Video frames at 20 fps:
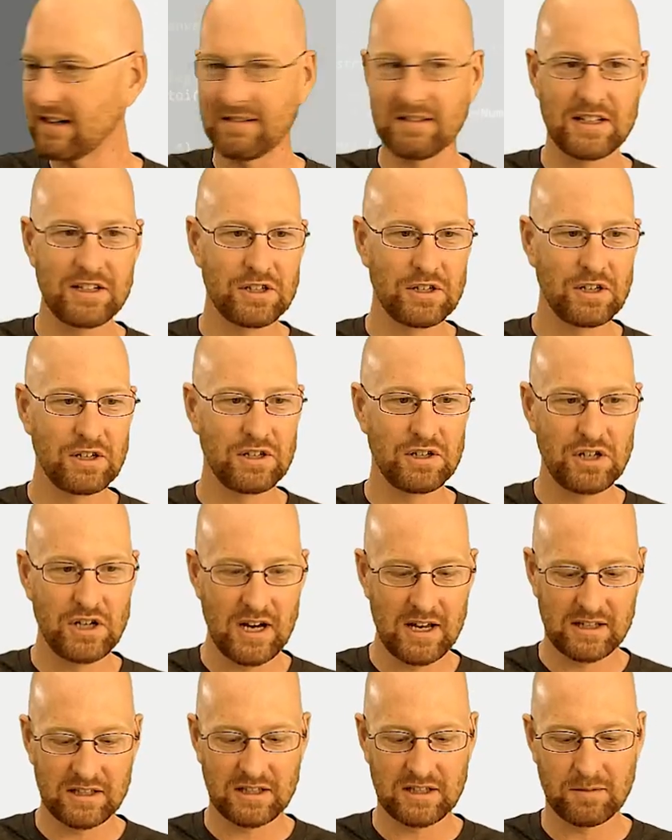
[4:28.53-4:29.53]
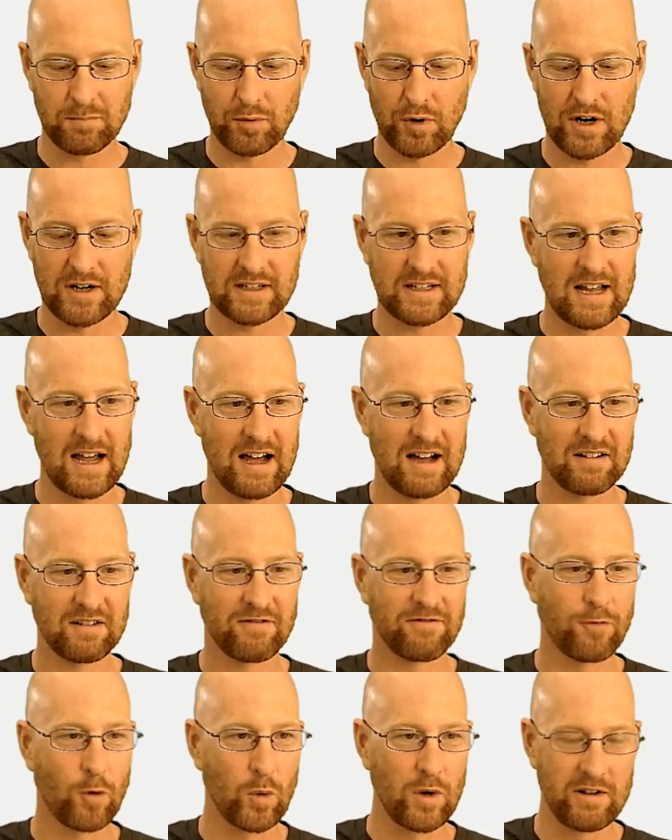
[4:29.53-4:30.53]
it. This should just print
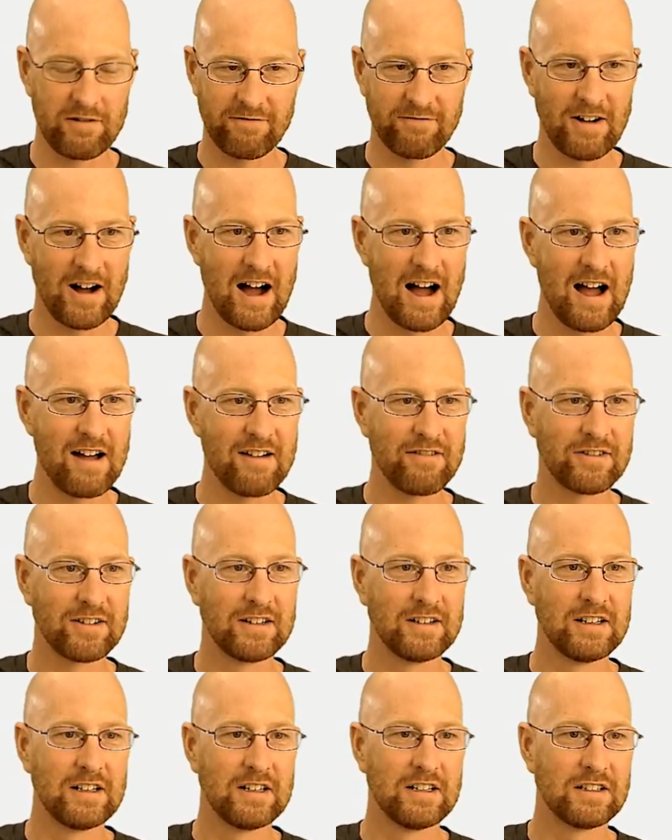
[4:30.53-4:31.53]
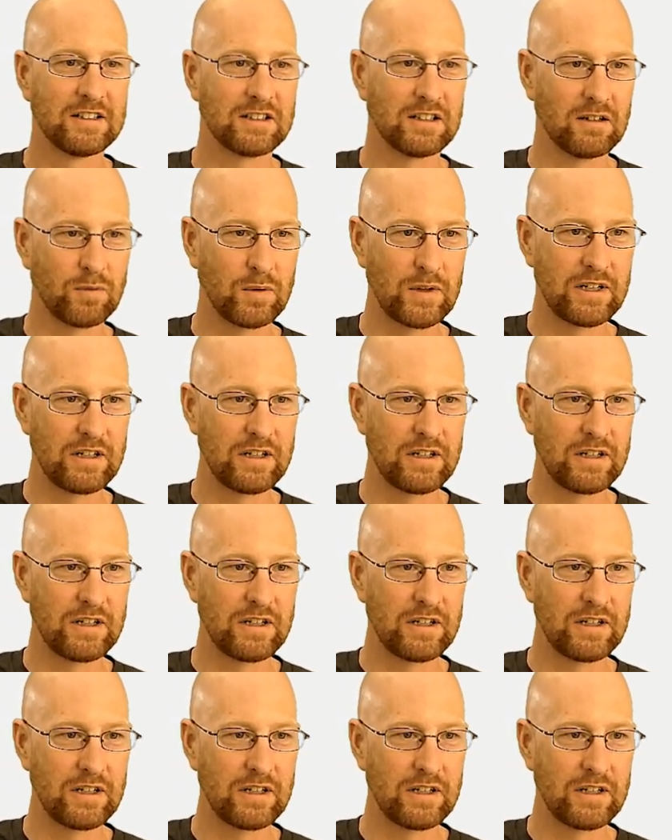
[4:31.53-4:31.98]
out 45. So if